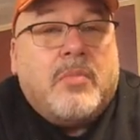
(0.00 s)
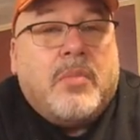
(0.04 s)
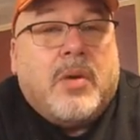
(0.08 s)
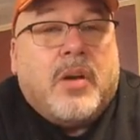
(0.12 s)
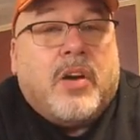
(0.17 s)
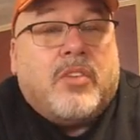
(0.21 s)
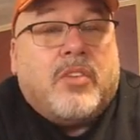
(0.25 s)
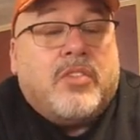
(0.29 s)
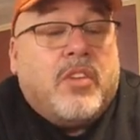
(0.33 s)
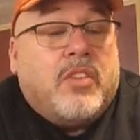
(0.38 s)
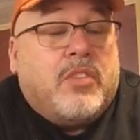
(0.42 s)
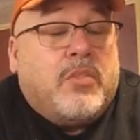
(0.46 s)

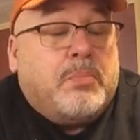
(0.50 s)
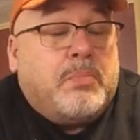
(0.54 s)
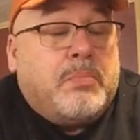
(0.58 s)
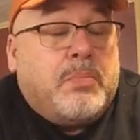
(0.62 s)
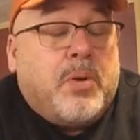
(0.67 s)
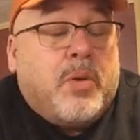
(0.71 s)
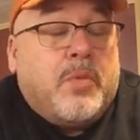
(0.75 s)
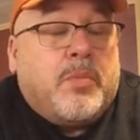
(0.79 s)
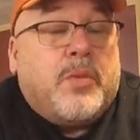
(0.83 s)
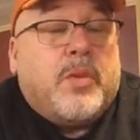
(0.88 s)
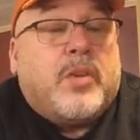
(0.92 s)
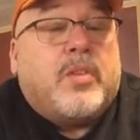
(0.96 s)
because it's
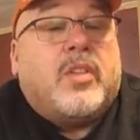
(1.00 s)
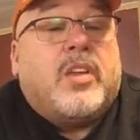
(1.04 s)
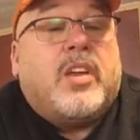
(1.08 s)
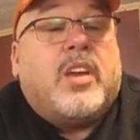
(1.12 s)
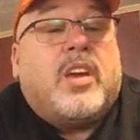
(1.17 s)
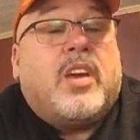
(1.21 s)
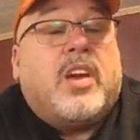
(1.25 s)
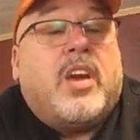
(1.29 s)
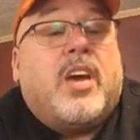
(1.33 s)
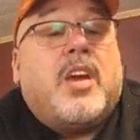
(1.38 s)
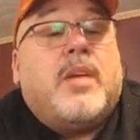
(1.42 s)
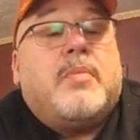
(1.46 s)
perfectly
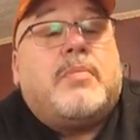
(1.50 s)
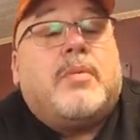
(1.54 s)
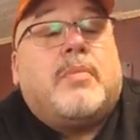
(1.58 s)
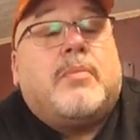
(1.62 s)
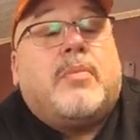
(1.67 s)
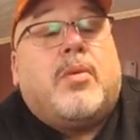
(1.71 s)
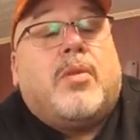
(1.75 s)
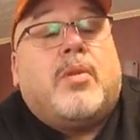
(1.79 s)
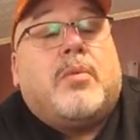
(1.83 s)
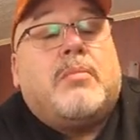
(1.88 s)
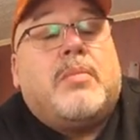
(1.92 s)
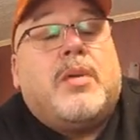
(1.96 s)

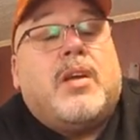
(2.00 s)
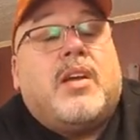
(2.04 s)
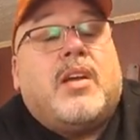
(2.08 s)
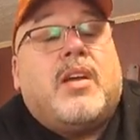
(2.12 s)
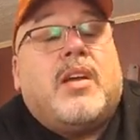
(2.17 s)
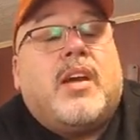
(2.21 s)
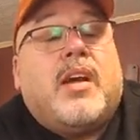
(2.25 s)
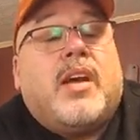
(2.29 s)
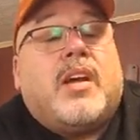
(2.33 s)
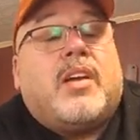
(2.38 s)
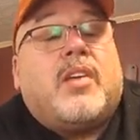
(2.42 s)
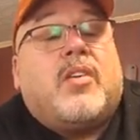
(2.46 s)
capable of being
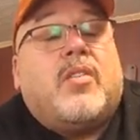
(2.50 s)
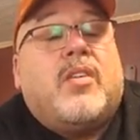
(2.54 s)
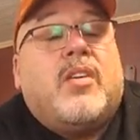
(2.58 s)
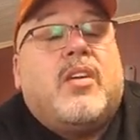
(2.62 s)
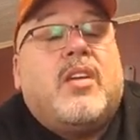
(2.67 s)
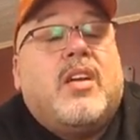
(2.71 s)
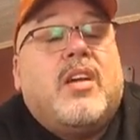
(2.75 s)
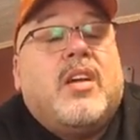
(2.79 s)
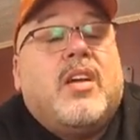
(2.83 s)
accurate.